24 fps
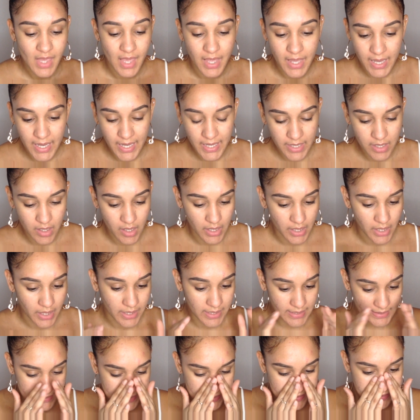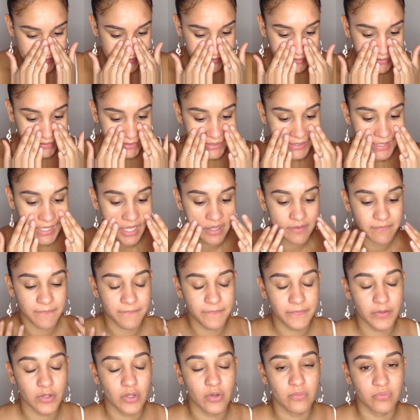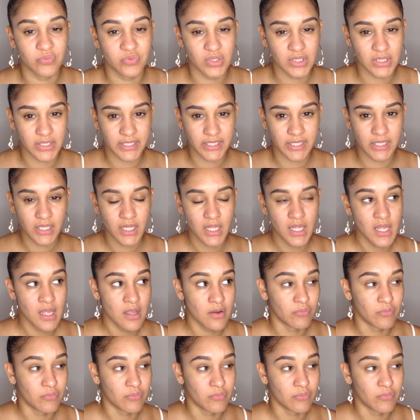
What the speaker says: And instantly I feel really